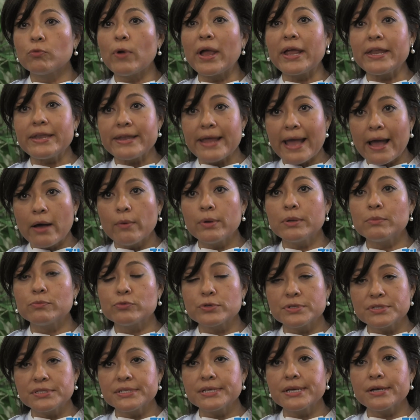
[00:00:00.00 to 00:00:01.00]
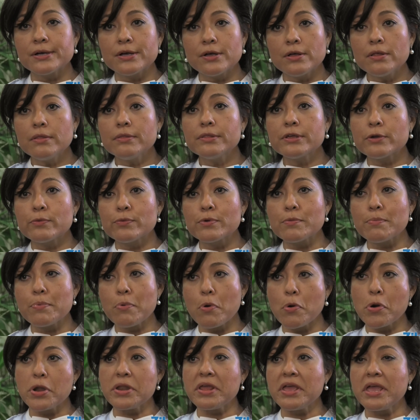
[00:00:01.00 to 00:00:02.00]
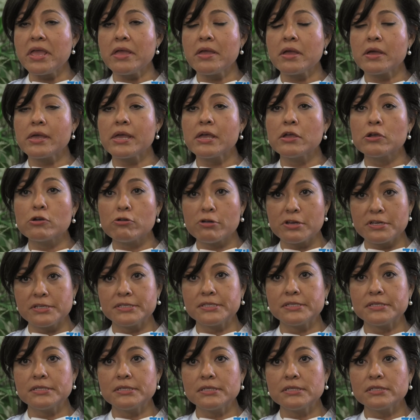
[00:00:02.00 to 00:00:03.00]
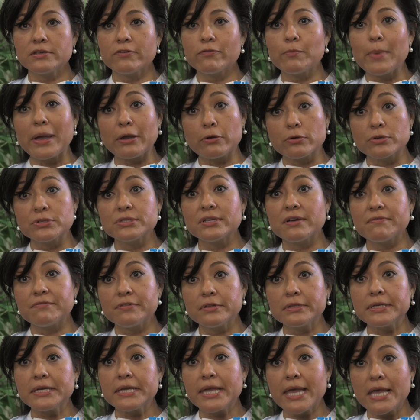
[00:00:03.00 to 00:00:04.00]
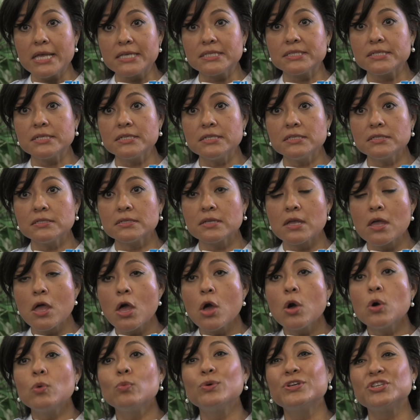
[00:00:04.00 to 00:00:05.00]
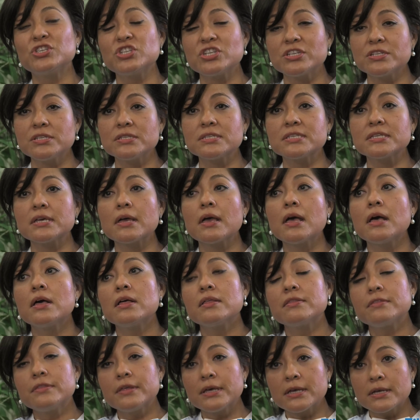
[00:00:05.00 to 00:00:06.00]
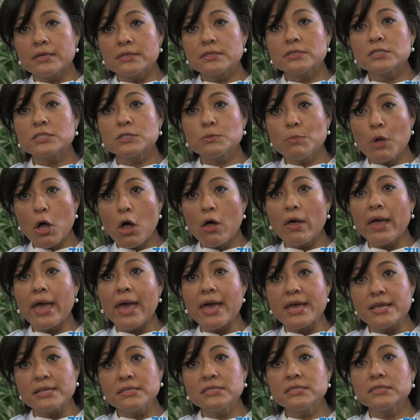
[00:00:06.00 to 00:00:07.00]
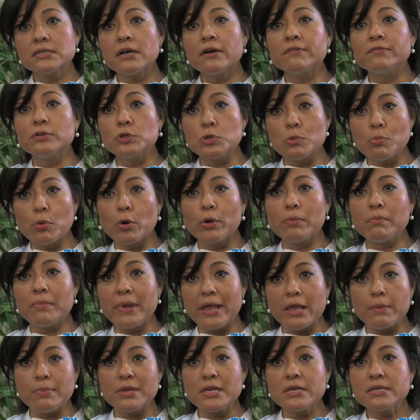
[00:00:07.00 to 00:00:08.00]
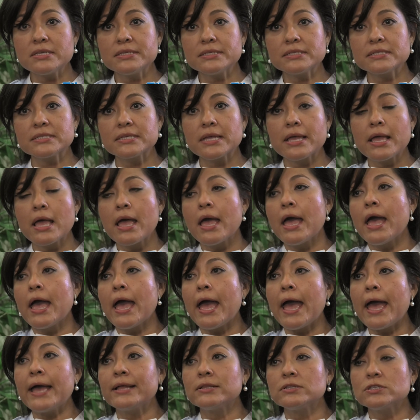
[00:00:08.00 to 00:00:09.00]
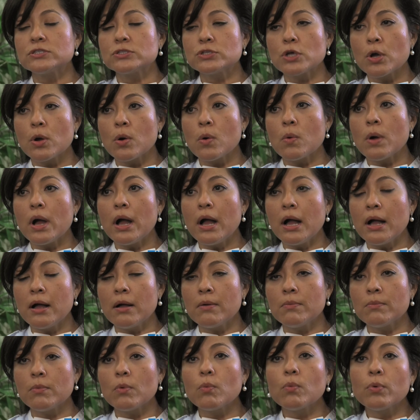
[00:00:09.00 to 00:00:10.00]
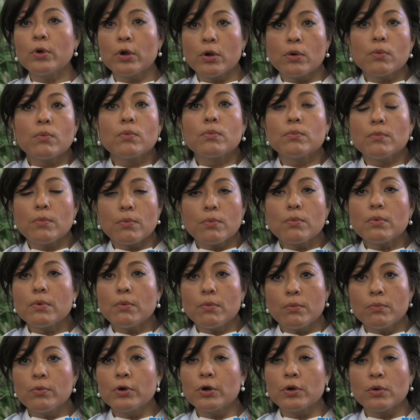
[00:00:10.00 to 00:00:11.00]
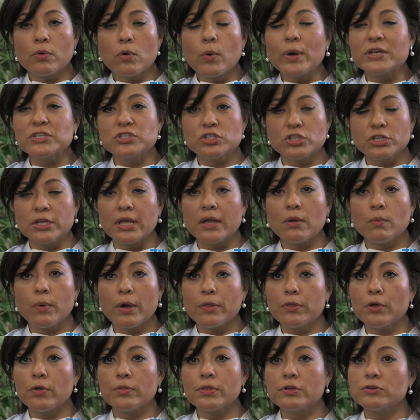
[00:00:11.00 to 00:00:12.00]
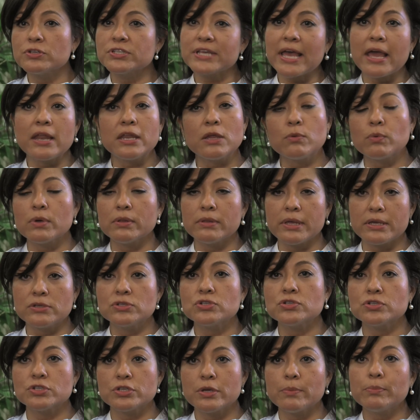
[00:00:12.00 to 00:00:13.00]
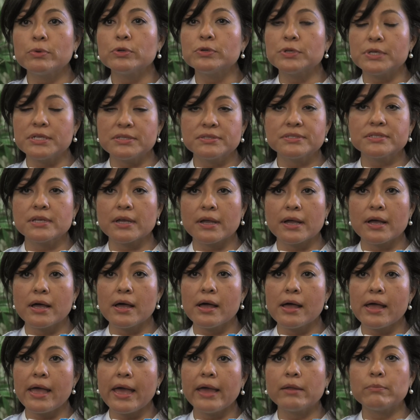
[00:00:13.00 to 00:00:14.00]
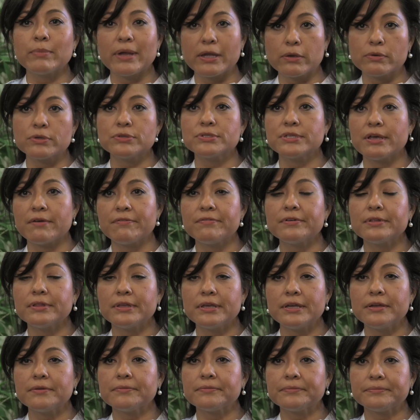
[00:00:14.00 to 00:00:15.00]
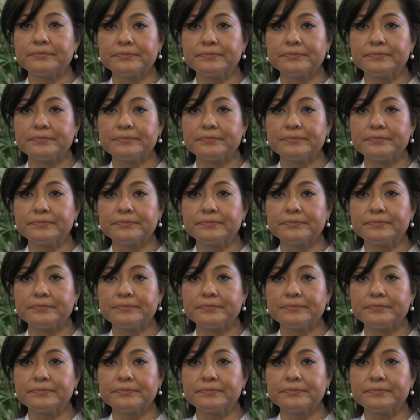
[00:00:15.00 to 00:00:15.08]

Right now in Brazil, they're reporting increases of microcephaly cases, which is the small heads of newborn babies. And so um, we're, we're questioning whether there's any relationship between Zika and microcephaly.